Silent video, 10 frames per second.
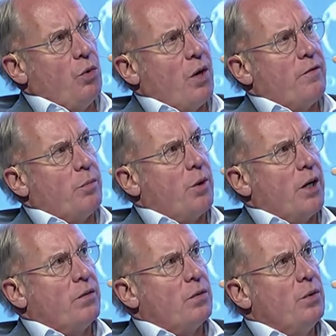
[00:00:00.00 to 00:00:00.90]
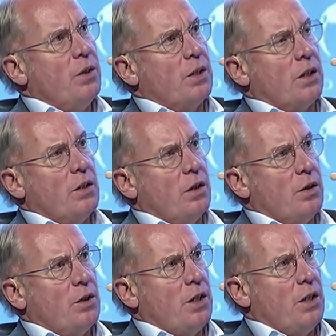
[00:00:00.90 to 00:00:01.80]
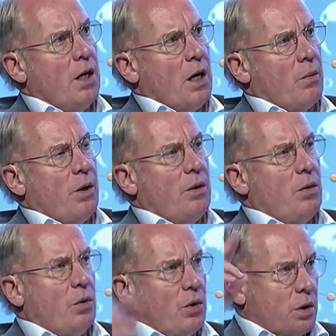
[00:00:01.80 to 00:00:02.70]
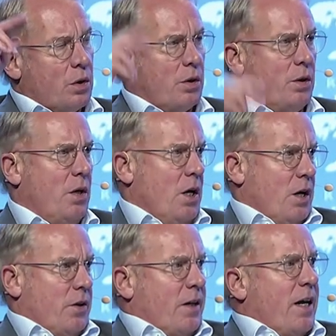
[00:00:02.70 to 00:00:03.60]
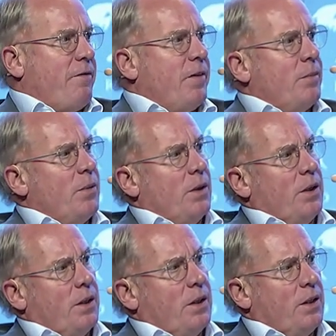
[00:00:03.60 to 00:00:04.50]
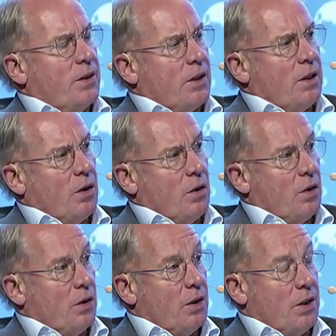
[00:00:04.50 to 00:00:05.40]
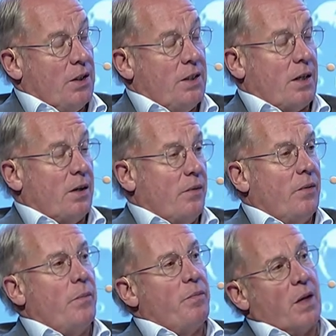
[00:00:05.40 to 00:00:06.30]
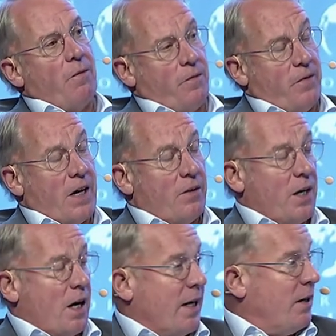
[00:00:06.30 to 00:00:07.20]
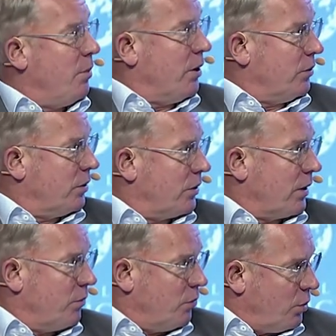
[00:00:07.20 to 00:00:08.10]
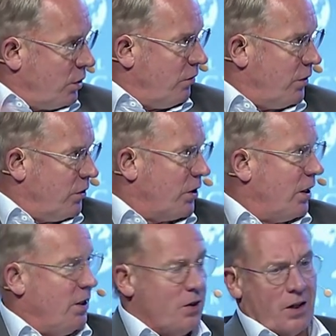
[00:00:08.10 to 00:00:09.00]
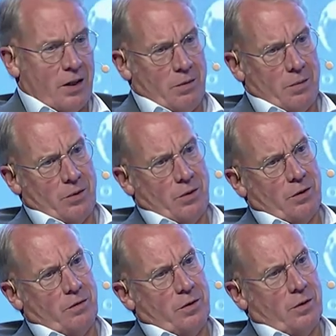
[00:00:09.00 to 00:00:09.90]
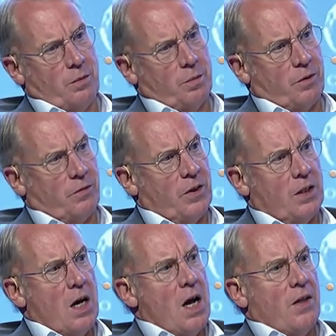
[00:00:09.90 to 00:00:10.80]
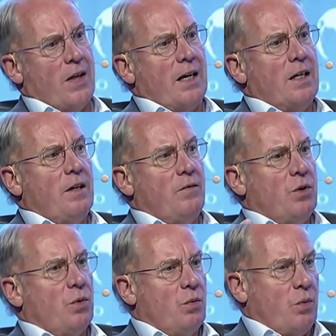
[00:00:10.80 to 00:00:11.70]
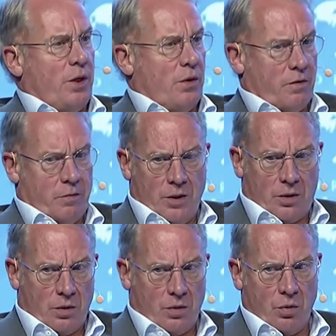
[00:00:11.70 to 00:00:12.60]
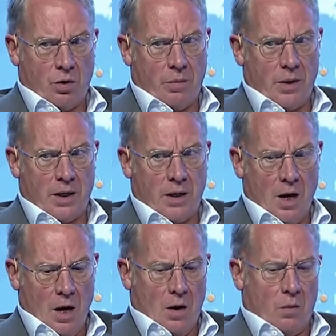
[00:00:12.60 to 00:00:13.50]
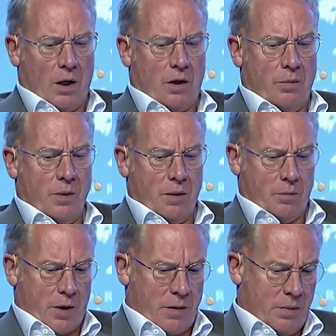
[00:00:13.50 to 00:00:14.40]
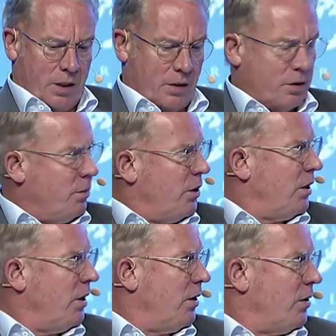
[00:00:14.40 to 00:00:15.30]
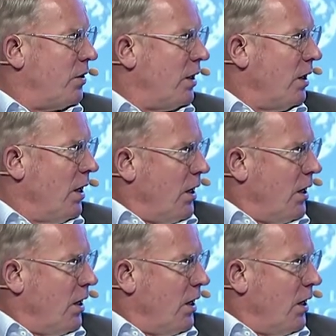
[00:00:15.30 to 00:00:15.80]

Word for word: you have a breakthrough in technology, when you look at uh, the GAFAM, it, this, you, you, these are very high amounts, some would even say insane amount of uh, profit. That gives you, when you have Mr. Zuckerberg welcoming Prime Minister Modi and say,